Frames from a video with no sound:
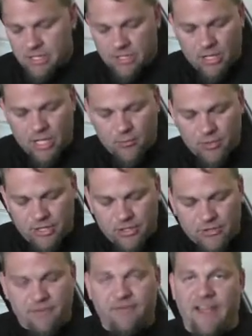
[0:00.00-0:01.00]
we're going to
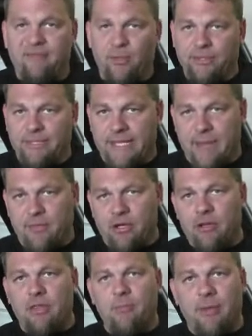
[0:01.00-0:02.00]
use a 5-bolt
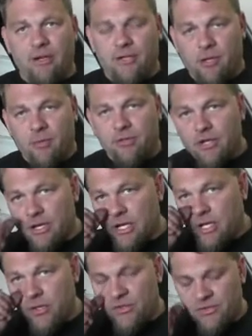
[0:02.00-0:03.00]
adapter. The bigger turbos are going
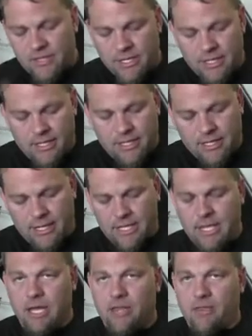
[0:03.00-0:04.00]
to use
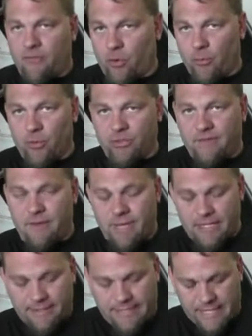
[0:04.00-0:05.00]
the 4-bolt to
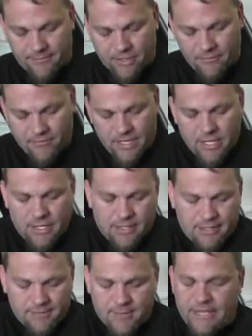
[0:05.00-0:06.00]
V-band adapter.
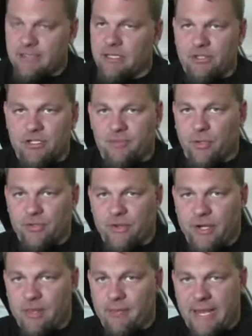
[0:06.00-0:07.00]
This basically just bolts
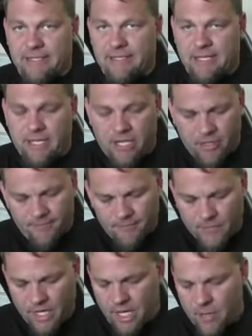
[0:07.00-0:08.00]
right on the back side here.
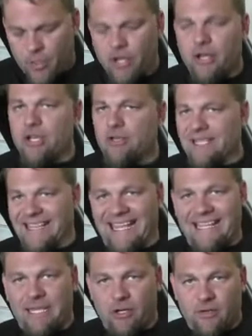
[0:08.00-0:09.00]
We are going to use a
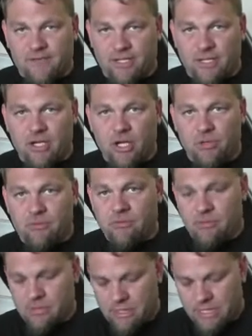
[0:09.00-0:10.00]
light layer of silicone
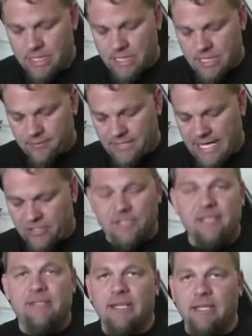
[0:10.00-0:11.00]
to
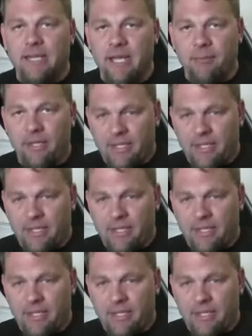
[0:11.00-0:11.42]
actually seal it up.